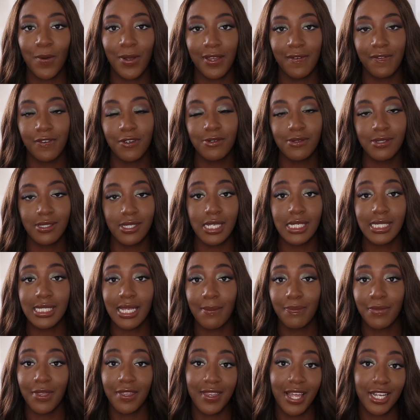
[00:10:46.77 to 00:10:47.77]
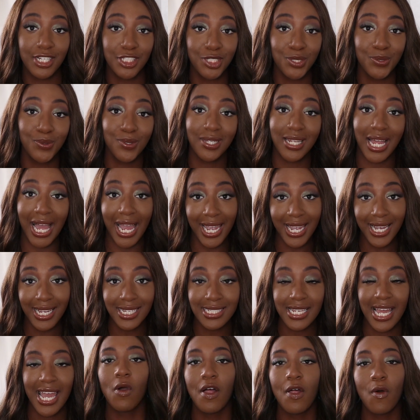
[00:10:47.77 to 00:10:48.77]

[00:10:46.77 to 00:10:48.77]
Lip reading: if you see something that you liked.